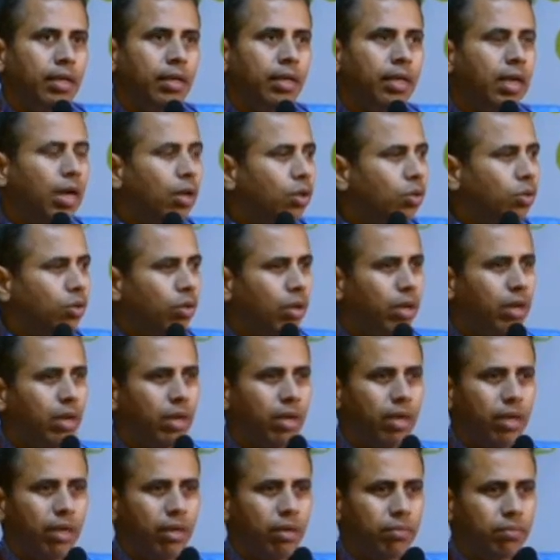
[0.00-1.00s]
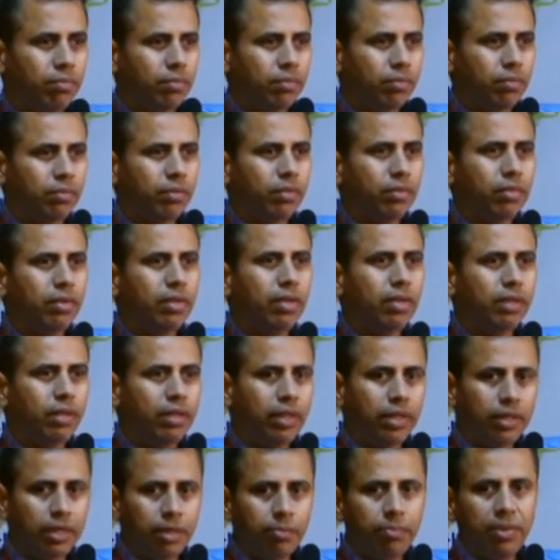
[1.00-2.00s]
Now,
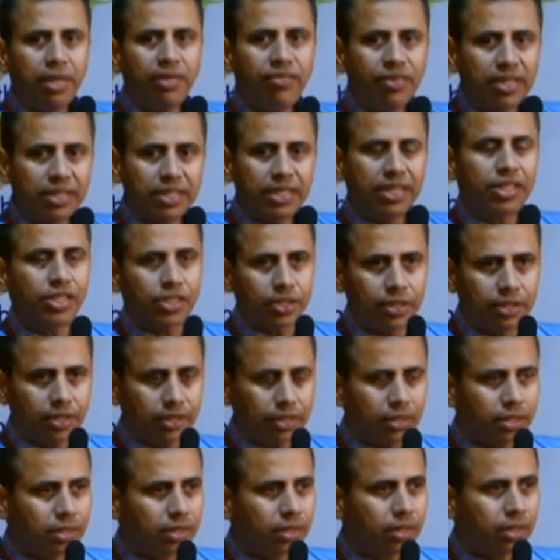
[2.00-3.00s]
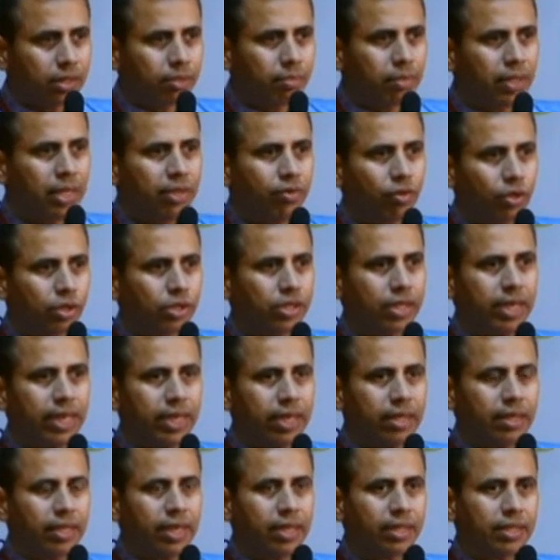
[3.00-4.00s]
in the previous sessions, somebody was
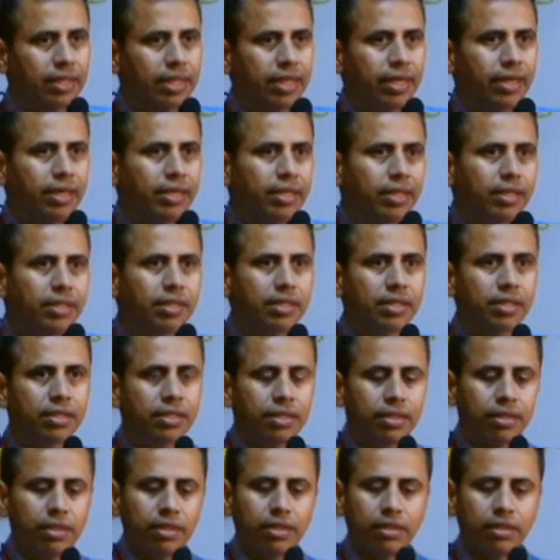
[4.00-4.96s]
saying that there is